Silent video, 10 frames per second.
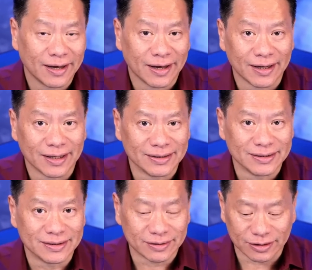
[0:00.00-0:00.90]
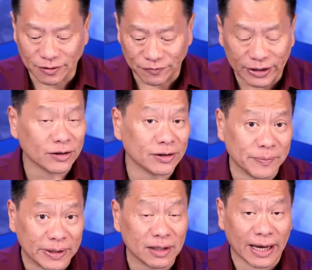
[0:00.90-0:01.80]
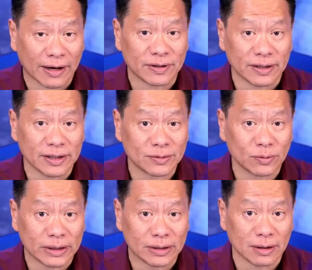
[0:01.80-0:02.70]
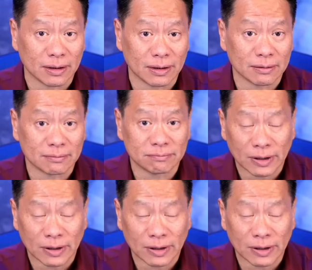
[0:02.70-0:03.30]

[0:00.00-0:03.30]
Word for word: And there's a video immediately after this with our